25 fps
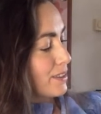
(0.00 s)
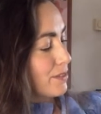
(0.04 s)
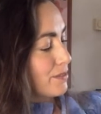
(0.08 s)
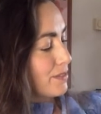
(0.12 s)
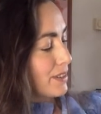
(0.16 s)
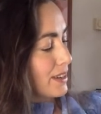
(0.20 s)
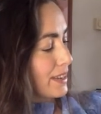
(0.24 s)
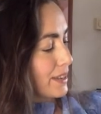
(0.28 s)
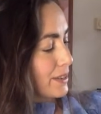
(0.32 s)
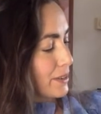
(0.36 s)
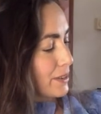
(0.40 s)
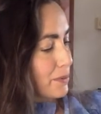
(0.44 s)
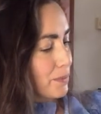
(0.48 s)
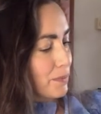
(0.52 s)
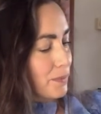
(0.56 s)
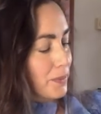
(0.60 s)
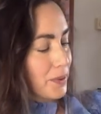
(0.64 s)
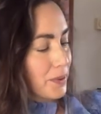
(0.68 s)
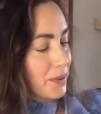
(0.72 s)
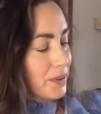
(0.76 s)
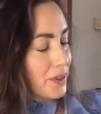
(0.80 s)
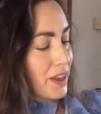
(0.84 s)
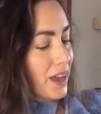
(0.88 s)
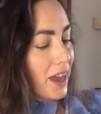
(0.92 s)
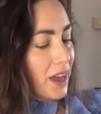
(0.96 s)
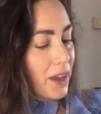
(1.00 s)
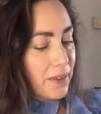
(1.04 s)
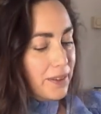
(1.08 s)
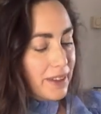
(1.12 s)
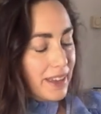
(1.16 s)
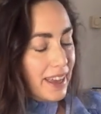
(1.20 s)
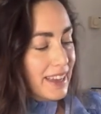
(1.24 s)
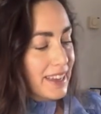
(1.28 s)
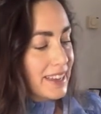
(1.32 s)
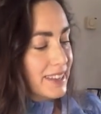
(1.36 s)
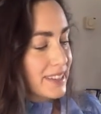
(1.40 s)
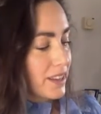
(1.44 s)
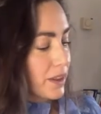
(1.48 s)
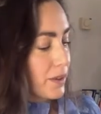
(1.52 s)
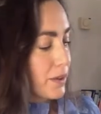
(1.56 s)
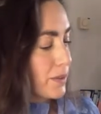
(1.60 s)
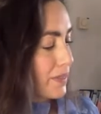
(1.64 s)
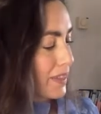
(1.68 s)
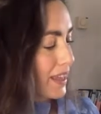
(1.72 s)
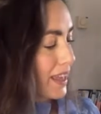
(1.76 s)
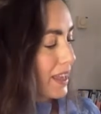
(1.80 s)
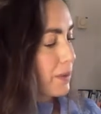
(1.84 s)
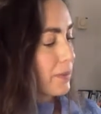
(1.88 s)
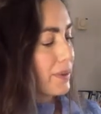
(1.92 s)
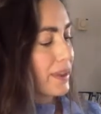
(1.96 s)
Really good book. Okay, so
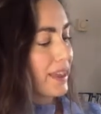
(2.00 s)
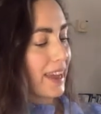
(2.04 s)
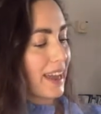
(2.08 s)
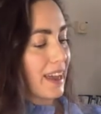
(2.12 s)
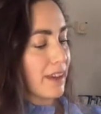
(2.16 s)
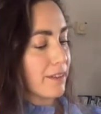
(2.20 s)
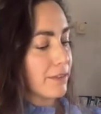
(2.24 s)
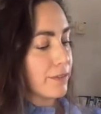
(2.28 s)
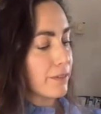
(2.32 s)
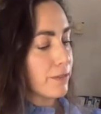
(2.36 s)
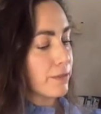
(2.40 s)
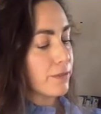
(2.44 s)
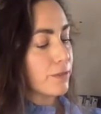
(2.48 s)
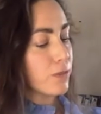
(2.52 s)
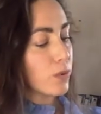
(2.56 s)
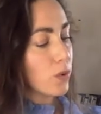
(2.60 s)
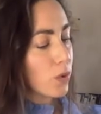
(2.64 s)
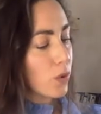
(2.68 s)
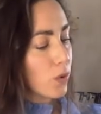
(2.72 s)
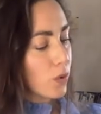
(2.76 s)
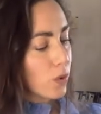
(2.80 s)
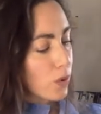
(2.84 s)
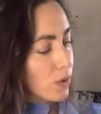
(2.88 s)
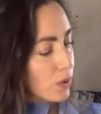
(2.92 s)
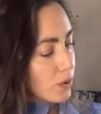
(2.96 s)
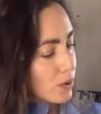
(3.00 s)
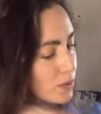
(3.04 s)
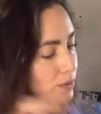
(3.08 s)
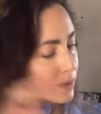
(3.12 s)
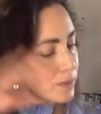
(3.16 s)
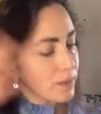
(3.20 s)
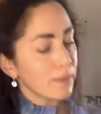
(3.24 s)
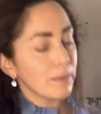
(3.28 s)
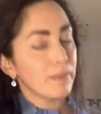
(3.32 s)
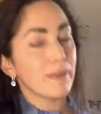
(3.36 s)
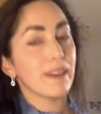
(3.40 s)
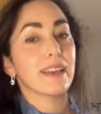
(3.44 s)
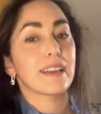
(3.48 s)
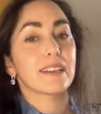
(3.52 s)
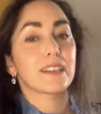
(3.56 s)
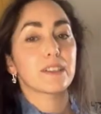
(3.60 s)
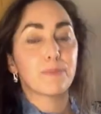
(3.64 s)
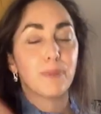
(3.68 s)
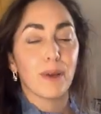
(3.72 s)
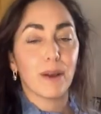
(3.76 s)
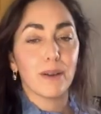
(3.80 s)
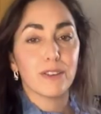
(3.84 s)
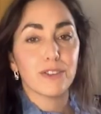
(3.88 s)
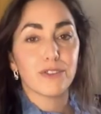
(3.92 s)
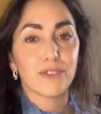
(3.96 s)
there we have four mixed
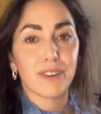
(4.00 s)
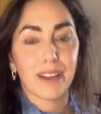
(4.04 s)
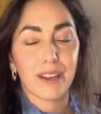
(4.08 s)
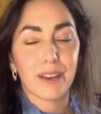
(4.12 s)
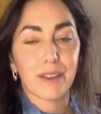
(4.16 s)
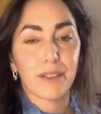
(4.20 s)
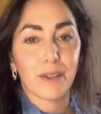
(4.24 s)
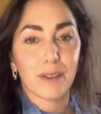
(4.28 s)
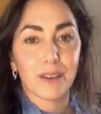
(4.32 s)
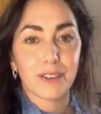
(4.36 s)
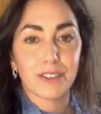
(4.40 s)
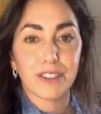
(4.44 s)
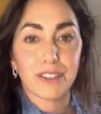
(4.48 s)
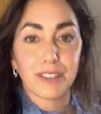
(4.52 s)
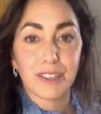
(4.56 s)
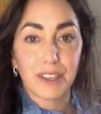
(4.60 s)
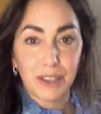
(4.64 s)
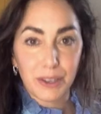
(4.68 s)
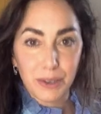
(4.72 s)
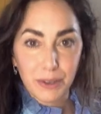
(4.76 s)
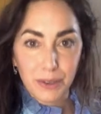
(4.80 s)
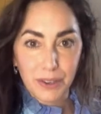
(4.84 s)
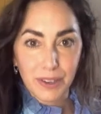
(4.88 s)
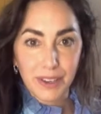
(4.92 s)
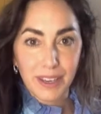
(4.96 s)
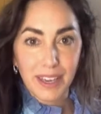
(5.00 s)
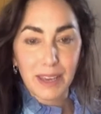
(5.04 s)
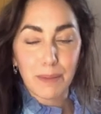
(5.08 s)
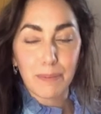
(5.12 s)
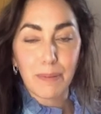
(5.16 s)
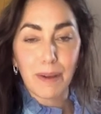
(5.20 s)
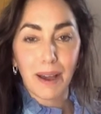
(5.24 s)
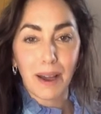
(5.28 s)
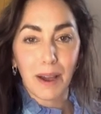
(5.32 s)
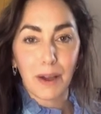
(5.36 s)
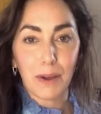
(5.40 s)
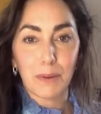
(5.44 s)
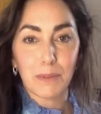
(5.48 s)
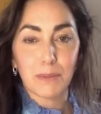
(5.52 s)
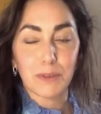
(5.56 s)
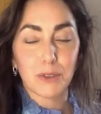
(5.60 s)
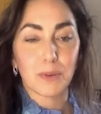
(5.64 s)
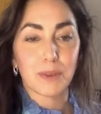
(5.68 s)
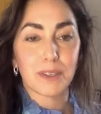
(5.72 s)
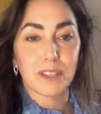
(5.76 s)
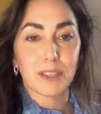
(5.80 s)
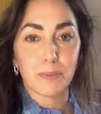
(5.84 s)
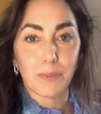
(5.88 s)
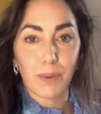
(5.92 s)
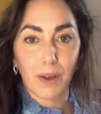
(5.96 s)
poetry anthologies that you could keep at home to
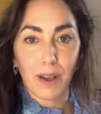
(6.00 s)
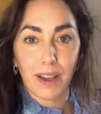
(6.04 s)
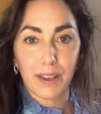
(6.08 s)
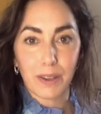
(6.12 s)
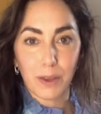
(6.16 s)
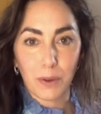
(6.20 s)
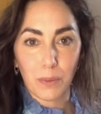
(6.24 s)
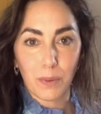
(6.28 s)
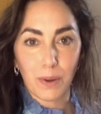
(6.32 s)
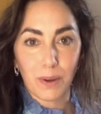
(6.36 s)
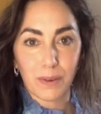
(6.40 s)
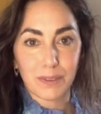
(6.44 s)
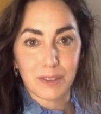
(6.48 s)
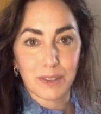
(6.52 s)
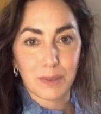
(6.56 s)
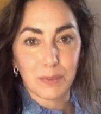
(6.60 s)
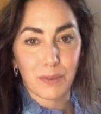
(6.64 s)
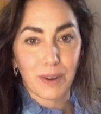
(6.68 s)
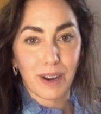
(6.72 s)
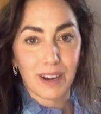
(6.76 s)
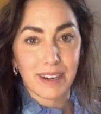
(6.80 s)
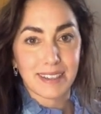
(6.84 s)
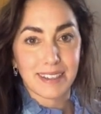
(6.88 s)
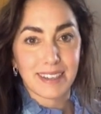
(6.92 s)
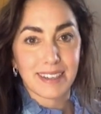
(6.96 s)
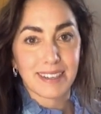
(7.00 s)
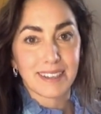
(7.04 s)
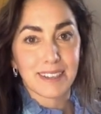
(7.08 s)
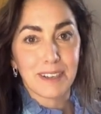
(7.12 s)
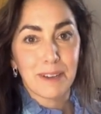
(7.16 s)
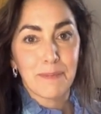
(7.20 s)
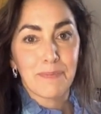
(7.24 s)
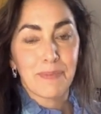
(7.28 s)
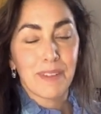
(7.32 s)
inspire your wellness practice.